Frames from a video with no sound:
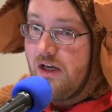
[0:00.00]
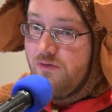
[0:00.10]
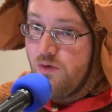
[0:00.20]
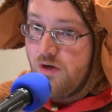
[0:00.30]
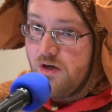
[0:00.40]
of
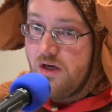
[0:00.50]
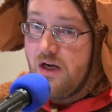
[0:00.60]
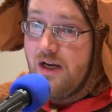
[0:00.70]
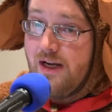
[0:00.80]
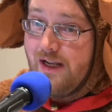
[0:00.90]
work
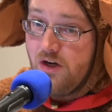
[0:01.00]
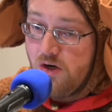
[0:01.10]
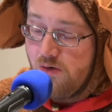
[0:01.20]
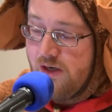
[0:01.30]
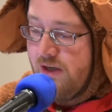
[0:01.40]
in a
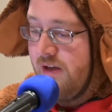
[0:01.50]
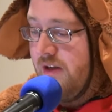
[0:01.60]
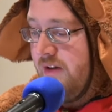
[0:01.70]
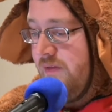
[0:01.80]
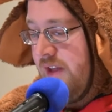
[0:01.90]
hurry
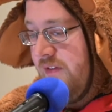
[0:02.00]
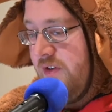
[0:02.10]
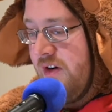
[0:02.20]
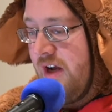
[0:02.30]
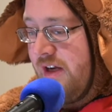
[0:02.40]
if
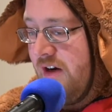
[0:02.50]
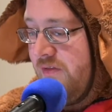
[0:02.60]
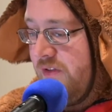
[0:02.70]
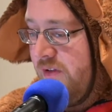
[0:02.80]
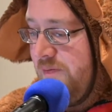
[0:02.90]
you're not
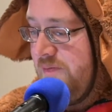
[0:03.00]
careful.